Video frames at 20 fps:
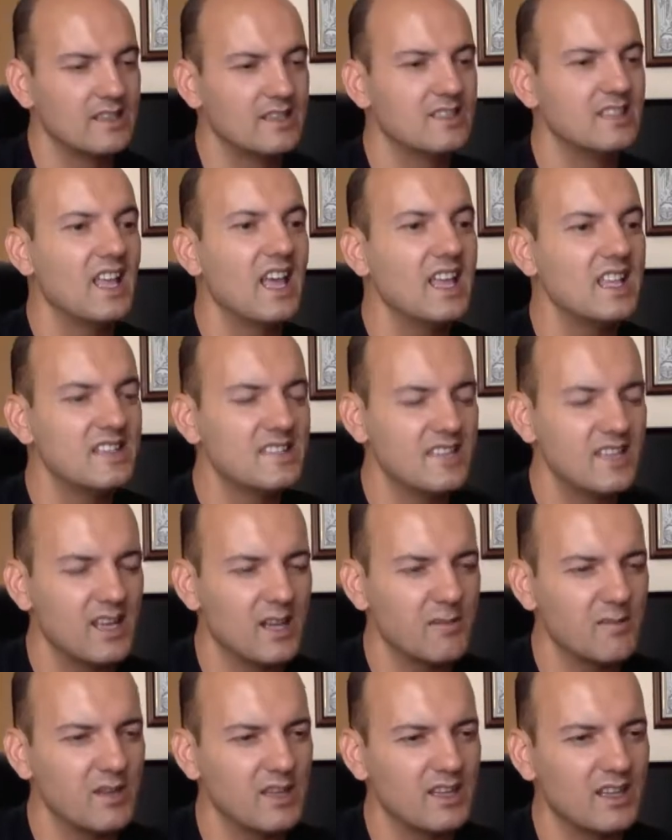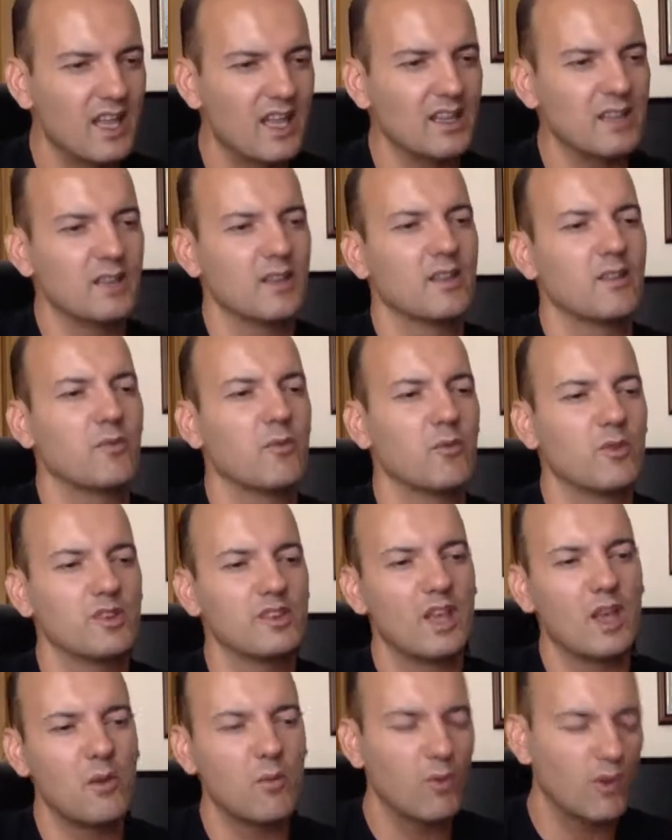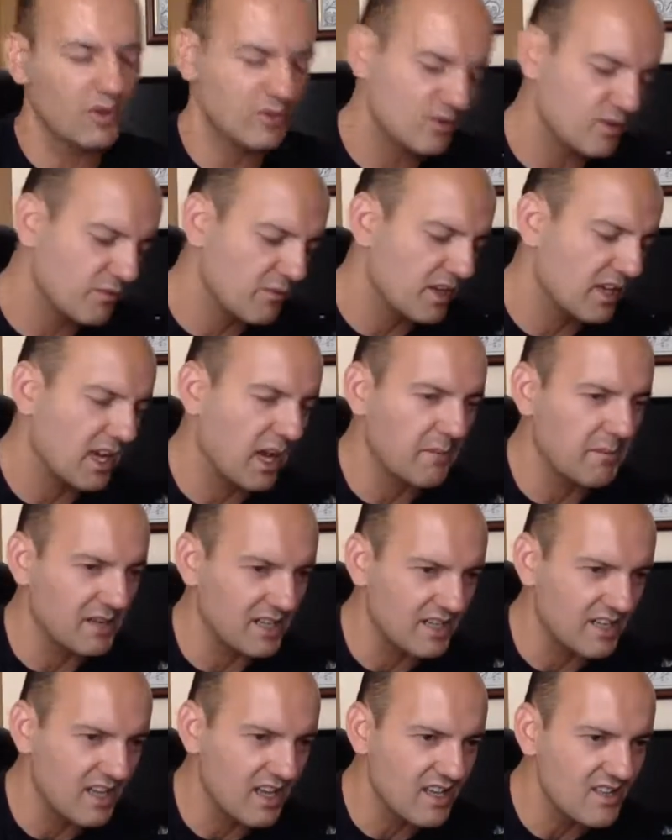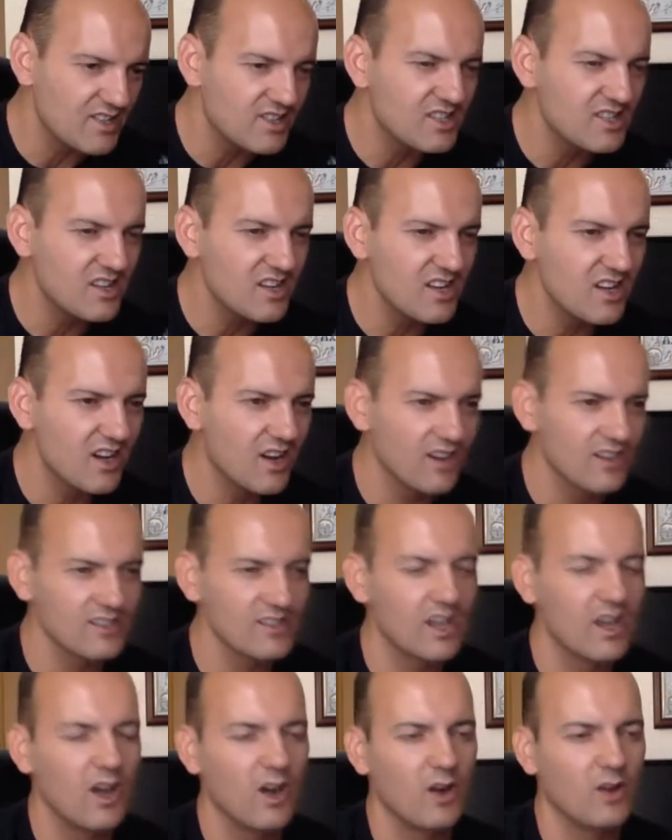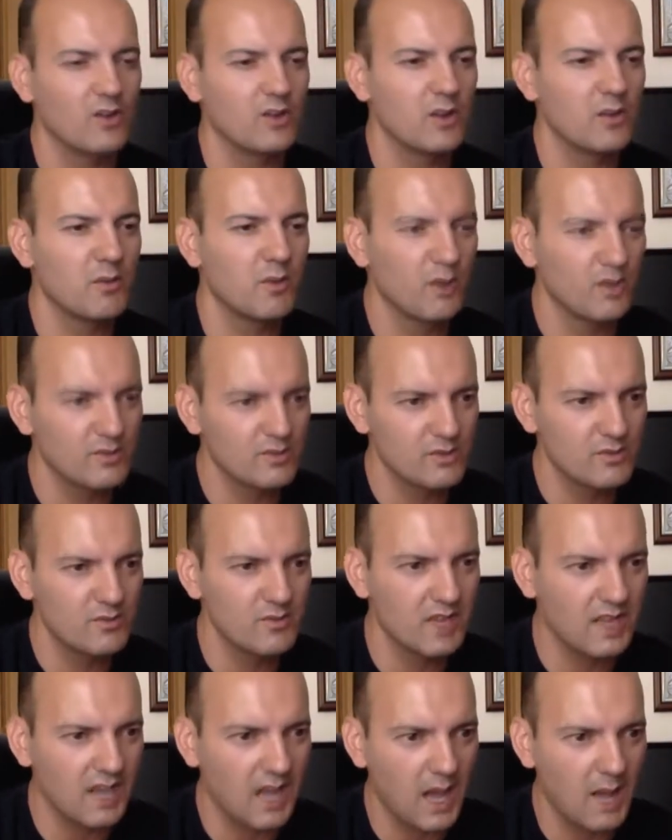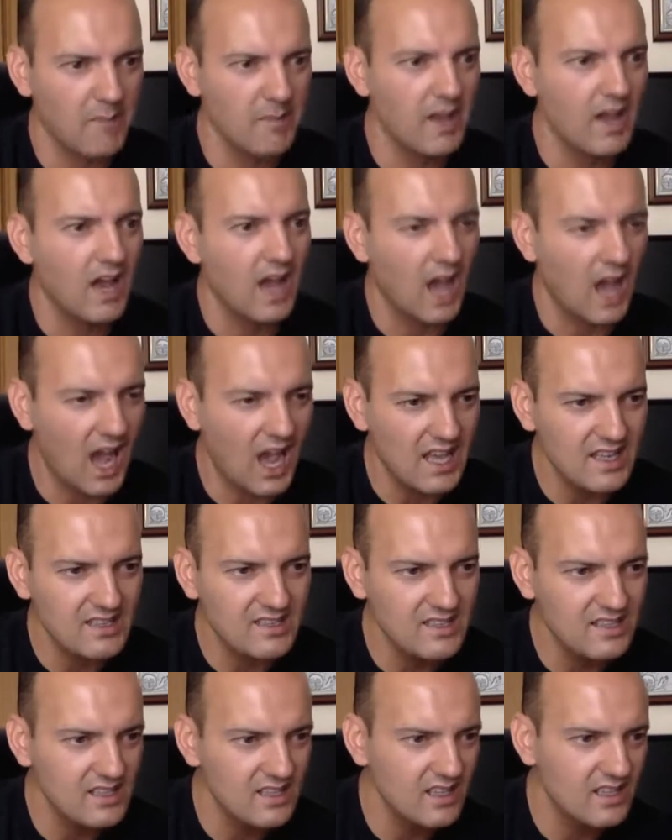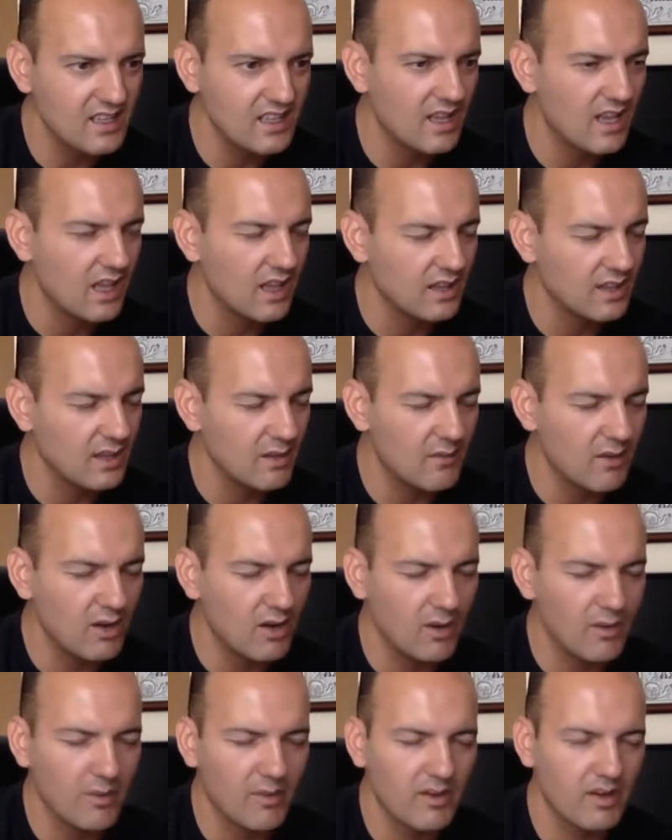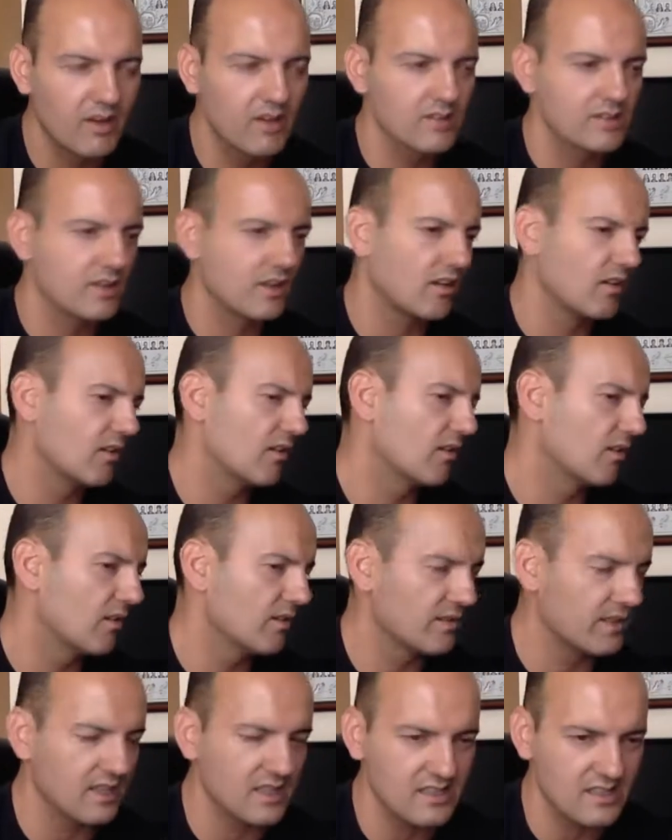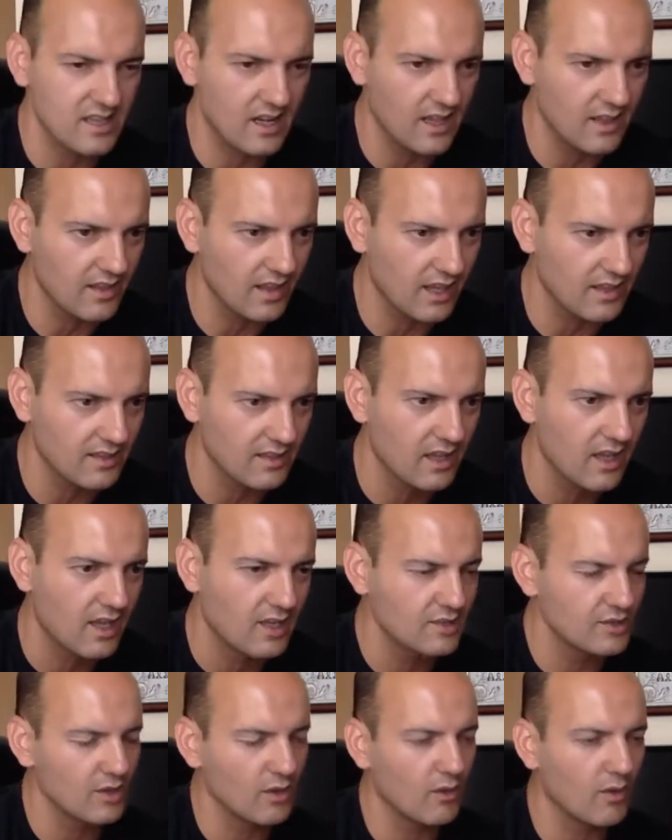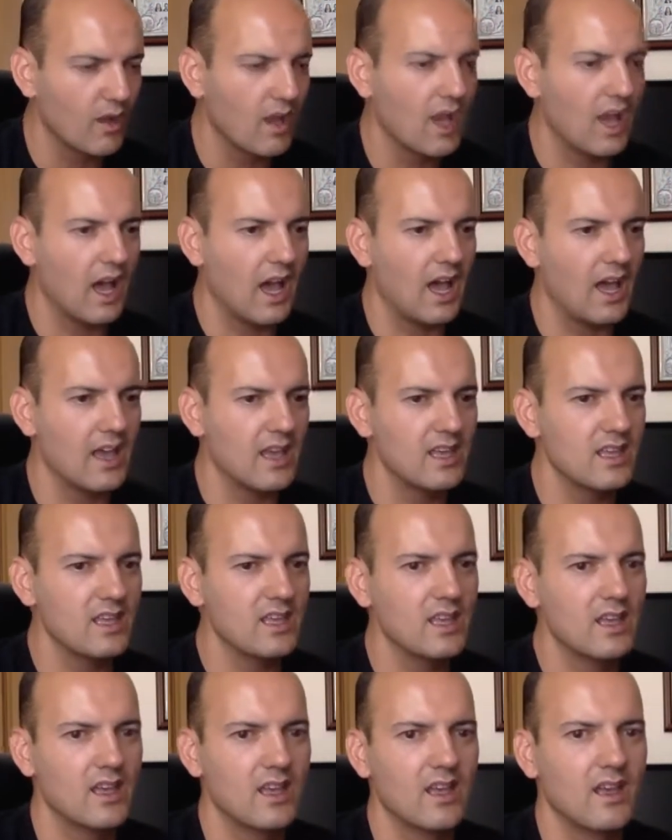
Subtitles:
they tell me that they want to become an engineers, or they want to become IT developers or things like that. So I